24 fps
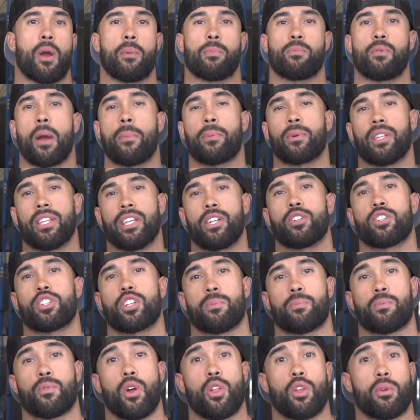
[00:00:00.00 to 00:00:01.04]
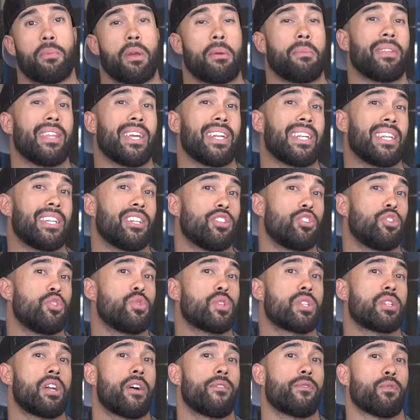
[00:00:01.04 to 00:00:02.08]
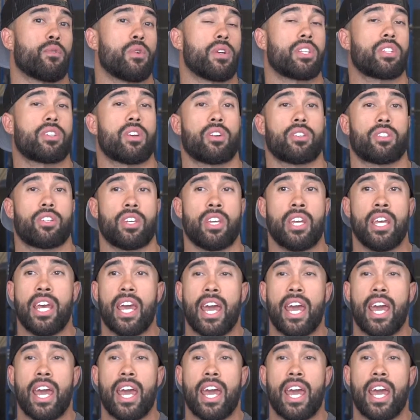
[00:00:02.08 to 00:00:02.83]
a proper leadership role, or maybe they didn't do enough research